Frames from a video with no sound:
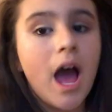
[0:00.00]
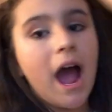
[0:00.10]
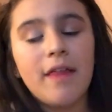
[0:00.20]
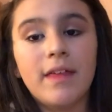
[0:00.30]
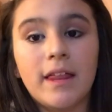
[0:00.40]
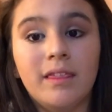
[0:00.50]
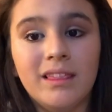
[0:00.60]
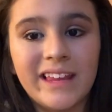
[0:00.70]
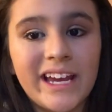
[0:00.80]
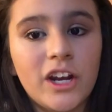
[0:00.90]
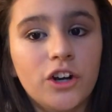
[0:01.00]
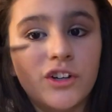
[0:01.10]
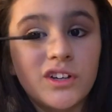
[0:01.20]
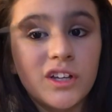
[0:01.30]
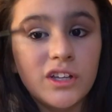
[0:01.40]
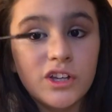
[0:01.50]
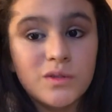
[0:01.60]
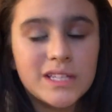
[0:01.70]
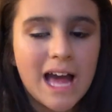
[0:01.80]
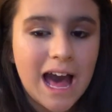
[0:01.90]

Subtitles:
And then later you can use the